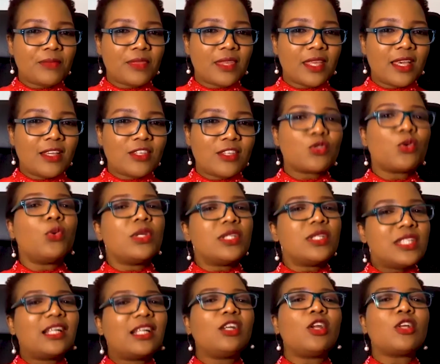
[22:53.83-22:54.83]
So
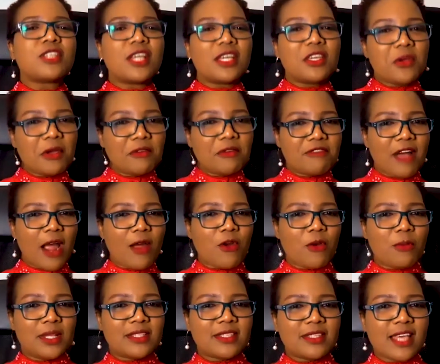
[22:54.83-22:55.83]
declutter your environment.